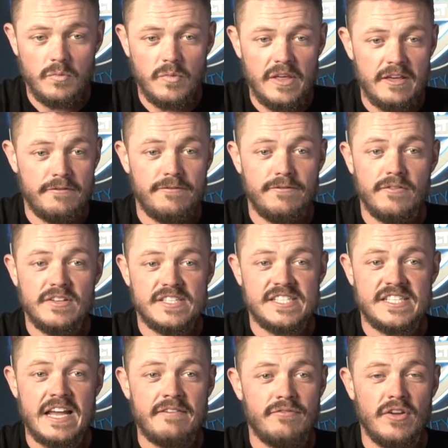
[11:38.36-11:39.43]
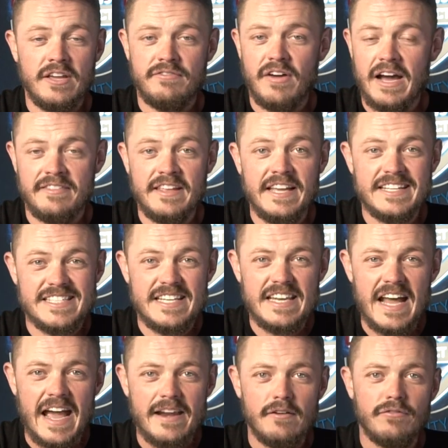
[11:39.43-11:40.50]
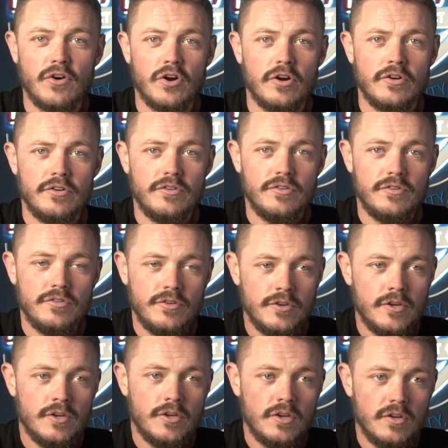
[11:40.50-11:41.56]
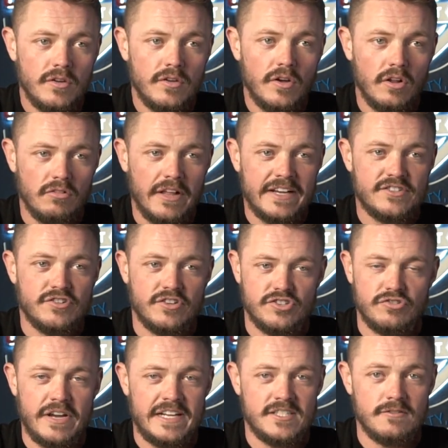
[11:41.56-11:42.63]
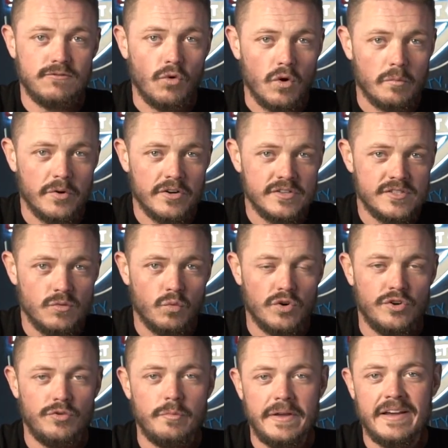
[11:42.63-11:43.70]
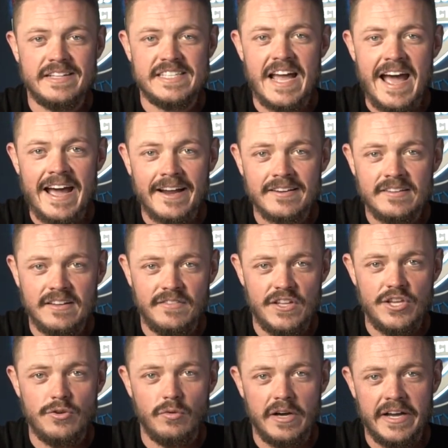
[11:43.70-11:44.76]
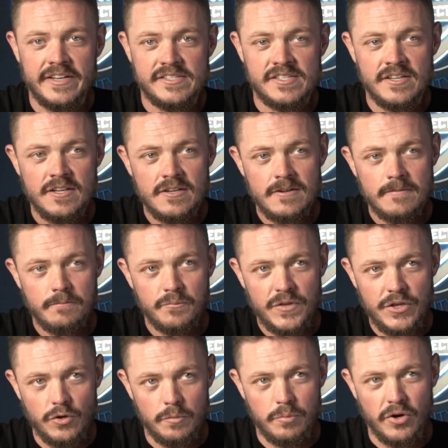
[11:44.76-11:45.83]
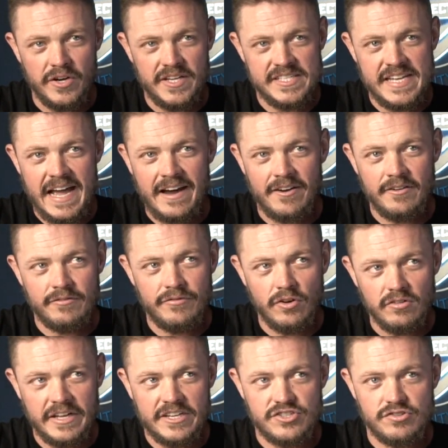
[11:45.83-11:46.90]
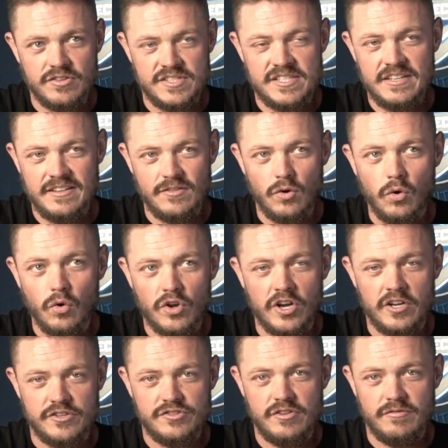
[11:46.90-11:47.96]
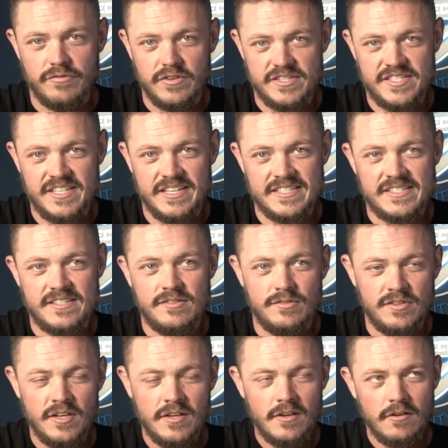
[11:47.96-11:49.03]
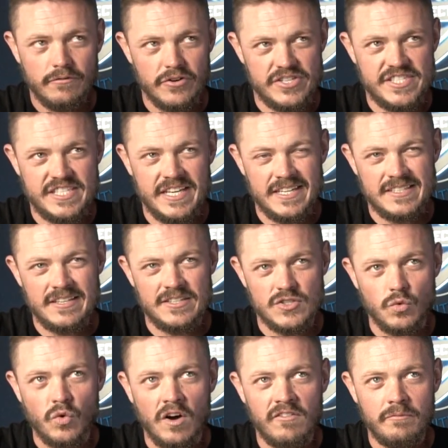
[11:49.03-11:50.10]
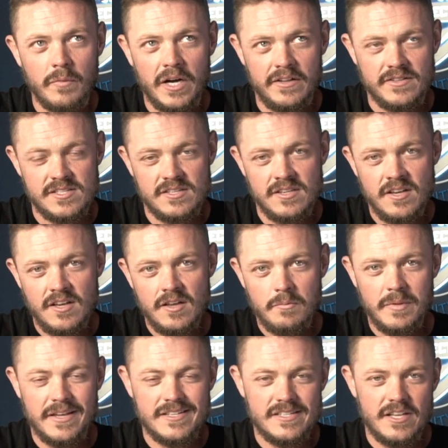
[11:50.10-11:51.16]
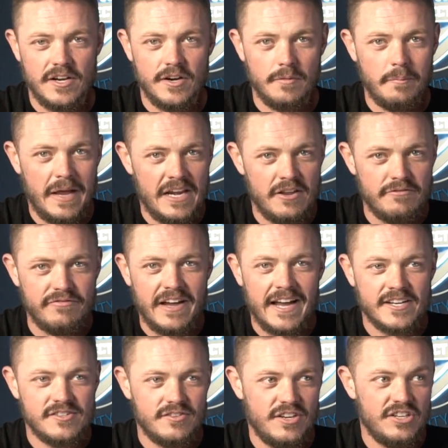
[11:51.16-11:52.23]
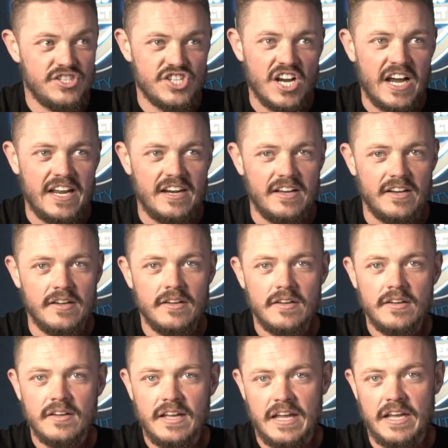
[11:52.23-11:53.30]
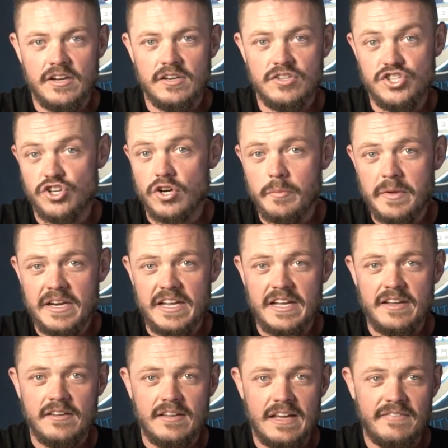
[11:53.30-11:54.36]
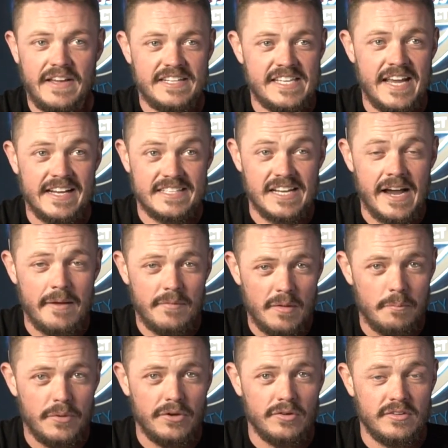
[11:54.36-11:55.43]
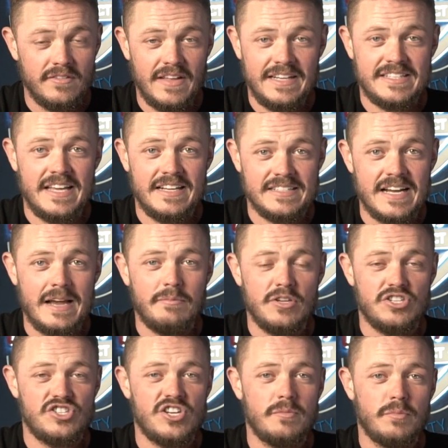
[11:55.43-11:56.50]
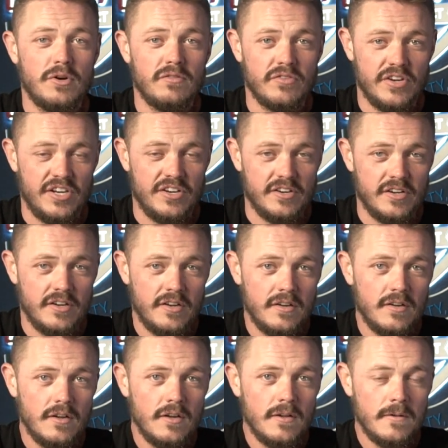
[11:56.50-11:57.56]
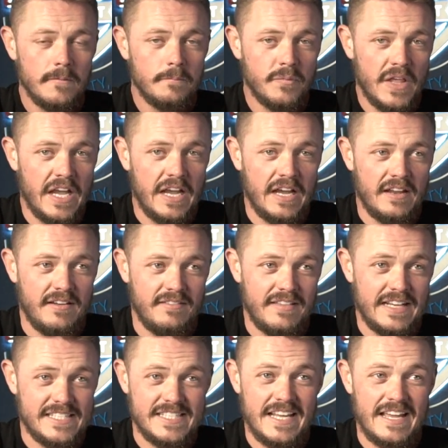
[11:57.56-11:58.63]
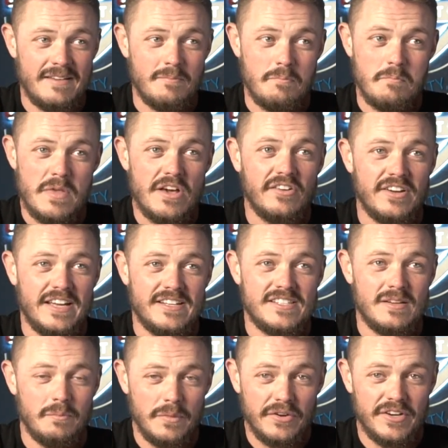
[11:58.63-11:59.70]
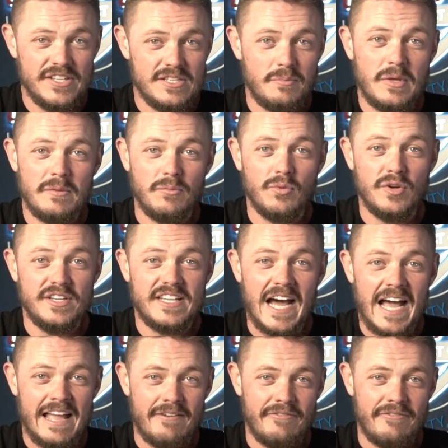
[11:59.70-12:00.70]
if I think it's 9 of our electric transformers were to be attacked in the U.S., it would put us out of electricity, the whole country, for 6 to 12 months, because they're manufactured in China, in Germany, and they take time to build and they take time to ship over here. And they say millions and millions of people would die